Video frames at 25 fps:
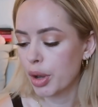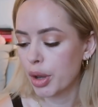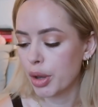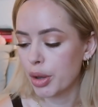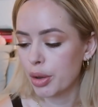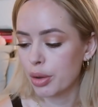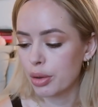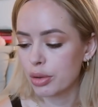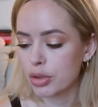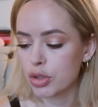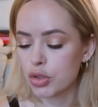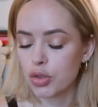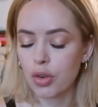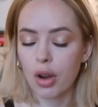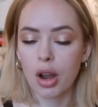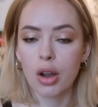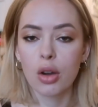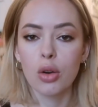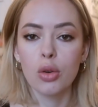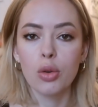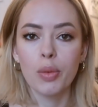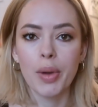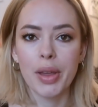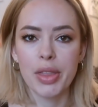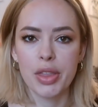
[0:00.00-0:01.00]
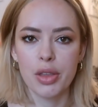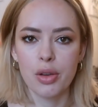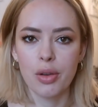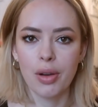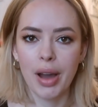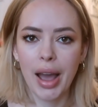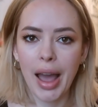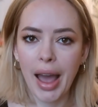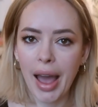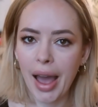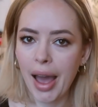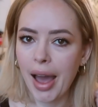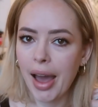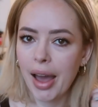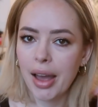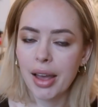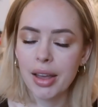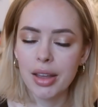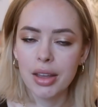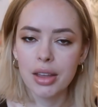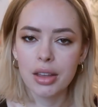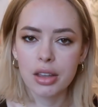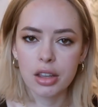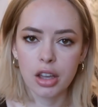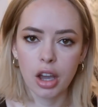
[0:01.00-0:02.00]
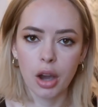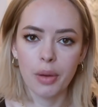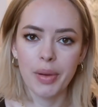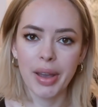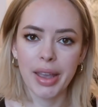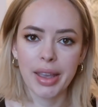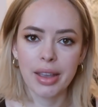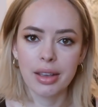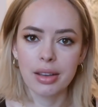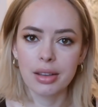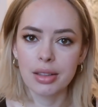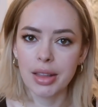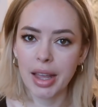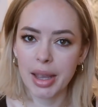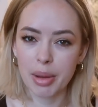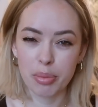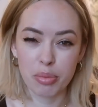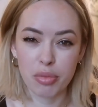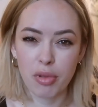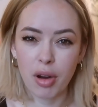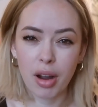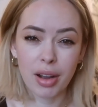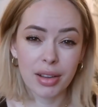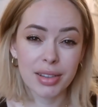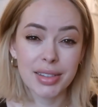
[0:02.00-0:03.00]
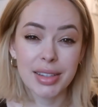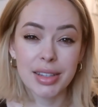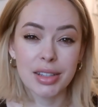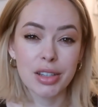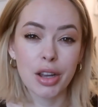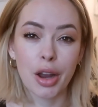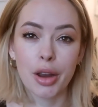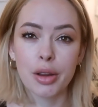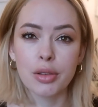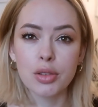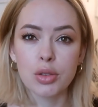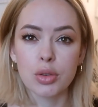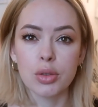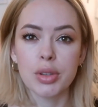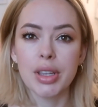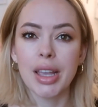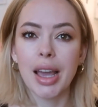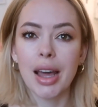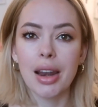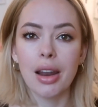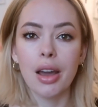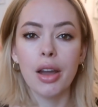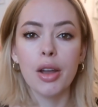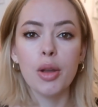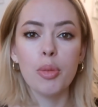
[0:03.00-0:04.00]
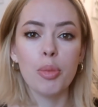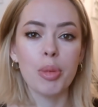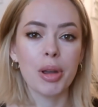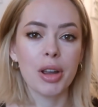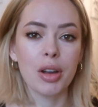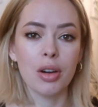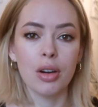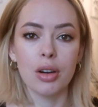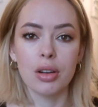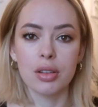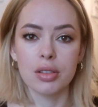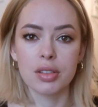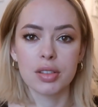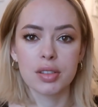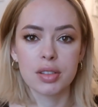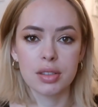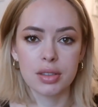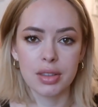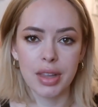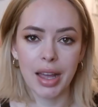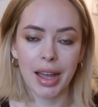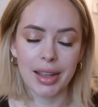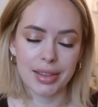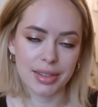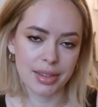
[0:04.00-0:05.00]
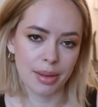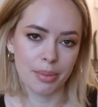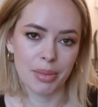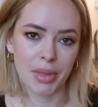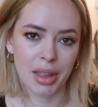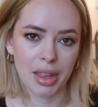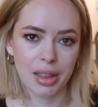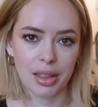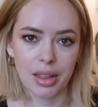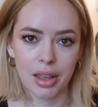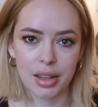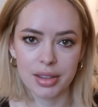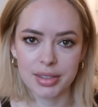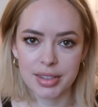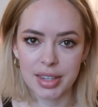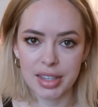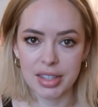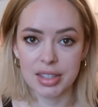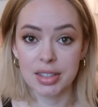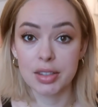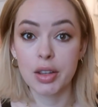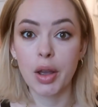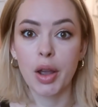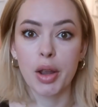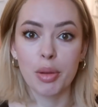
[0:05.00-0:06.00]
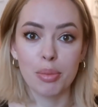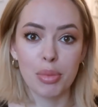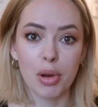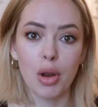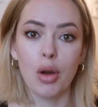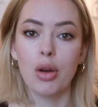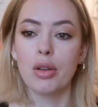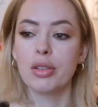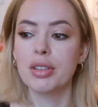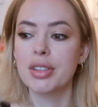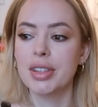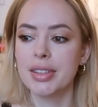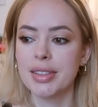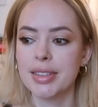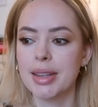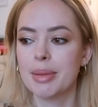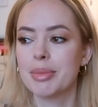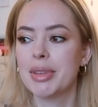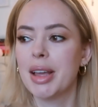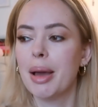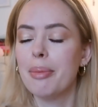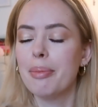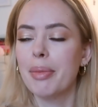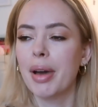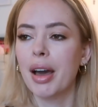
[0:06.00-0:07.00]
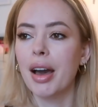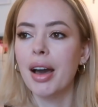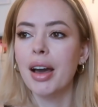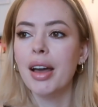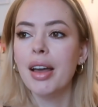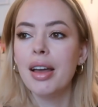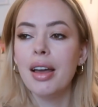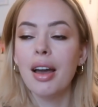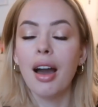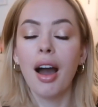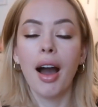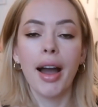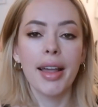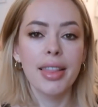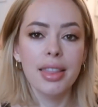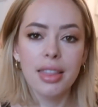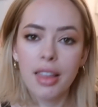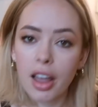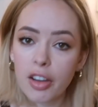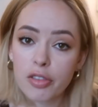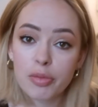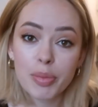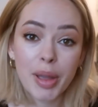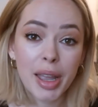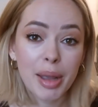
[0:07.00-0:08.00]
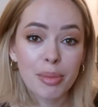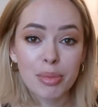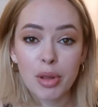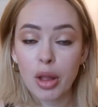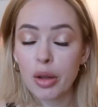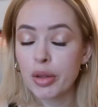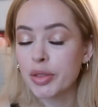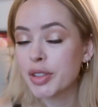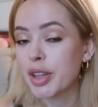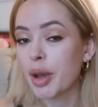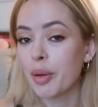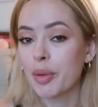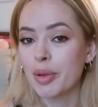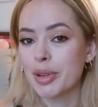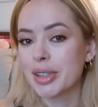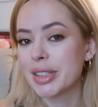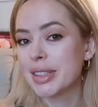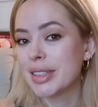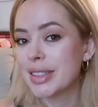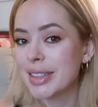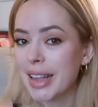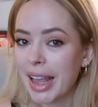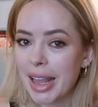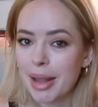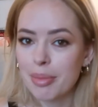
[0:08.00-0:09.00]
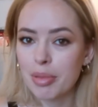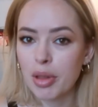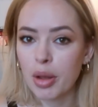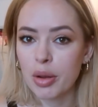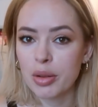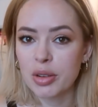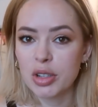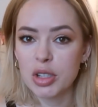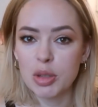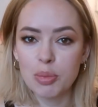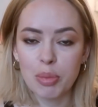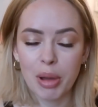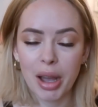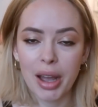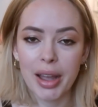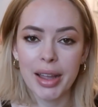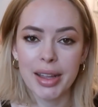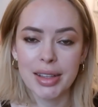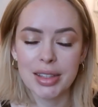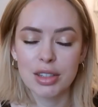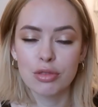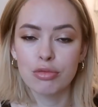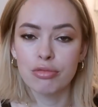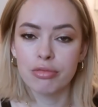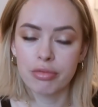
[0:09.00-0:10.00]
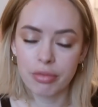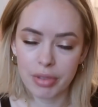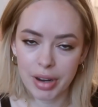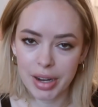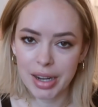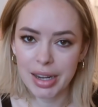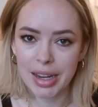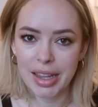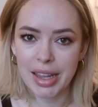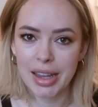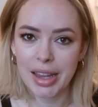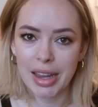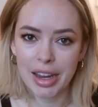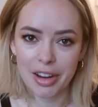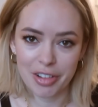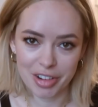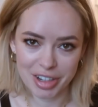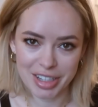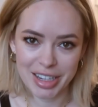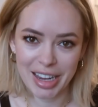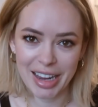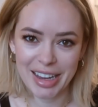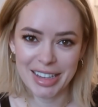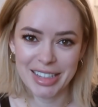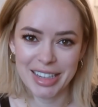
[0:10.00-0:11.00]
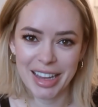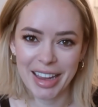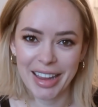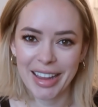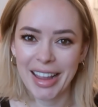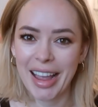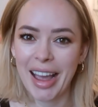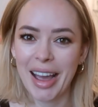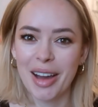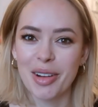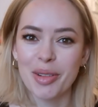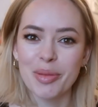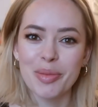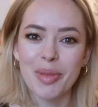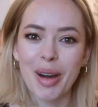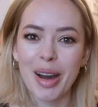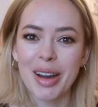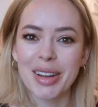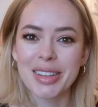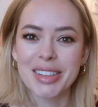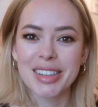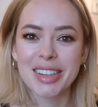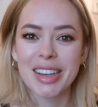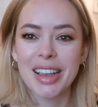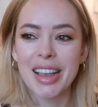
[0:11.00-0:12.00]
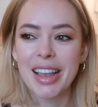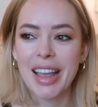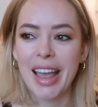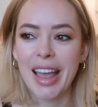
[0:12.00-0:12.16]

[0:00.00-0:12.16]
who struggle with your hair going like brassy toned or yellow, because that's something that since going blonde in September, I love being blonde, I want to stay blonde, but it's really irritating how much